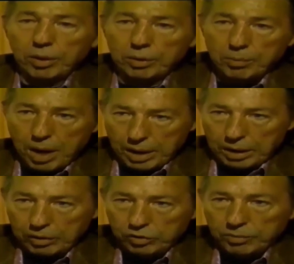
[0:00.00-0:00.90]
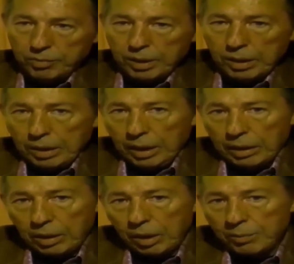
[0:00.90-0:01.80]
American bodies.
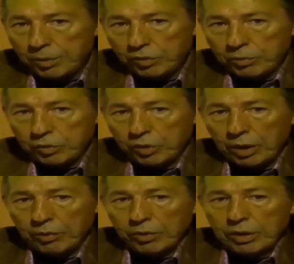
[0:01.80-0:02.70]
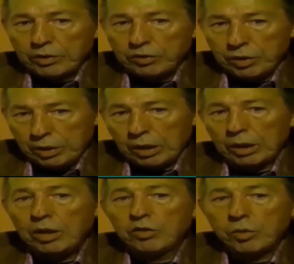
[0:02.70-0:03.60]
And Columbus himself sent
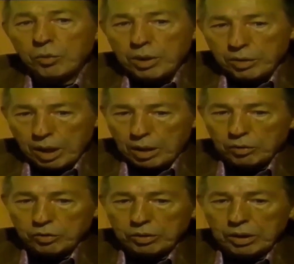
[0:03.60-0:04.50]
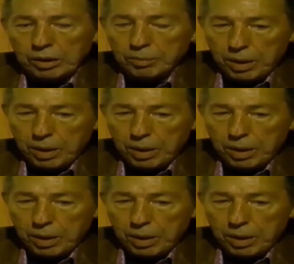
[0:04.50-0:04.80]
at least 3,000 and